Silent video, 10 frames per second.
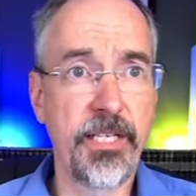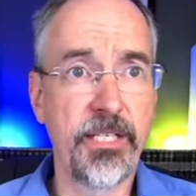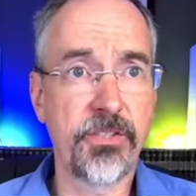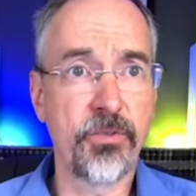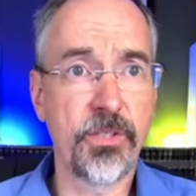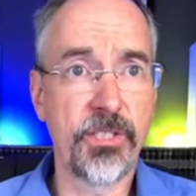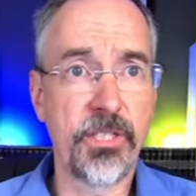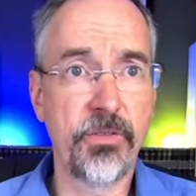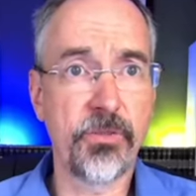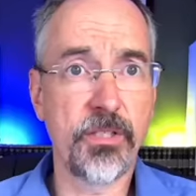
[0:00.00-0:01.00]
and so
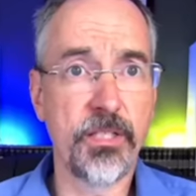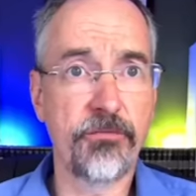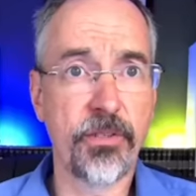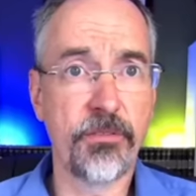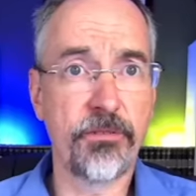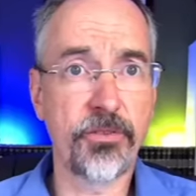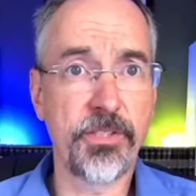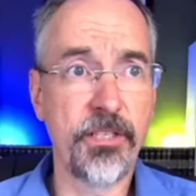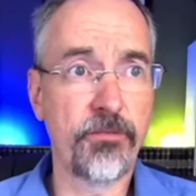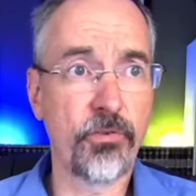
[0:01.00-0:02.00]
continuously from the first day
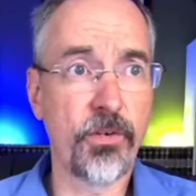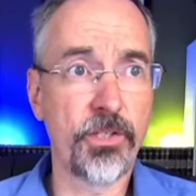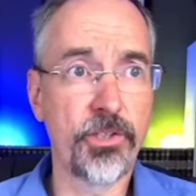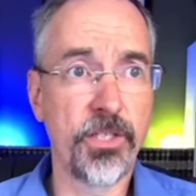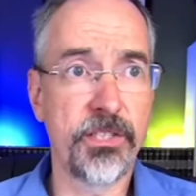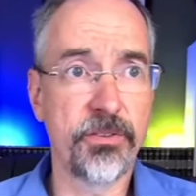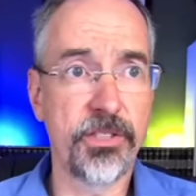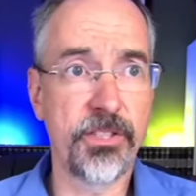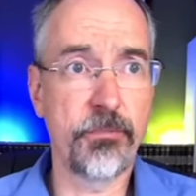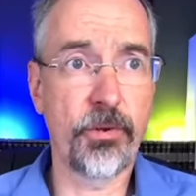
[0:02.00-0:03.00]
of aggression until
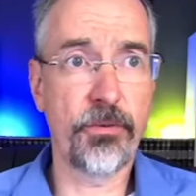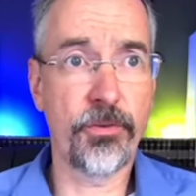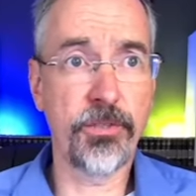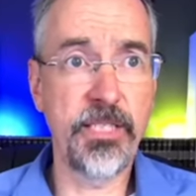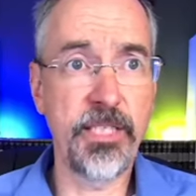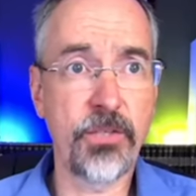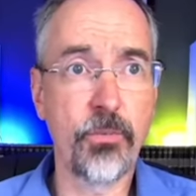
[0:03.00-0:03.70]
December 13th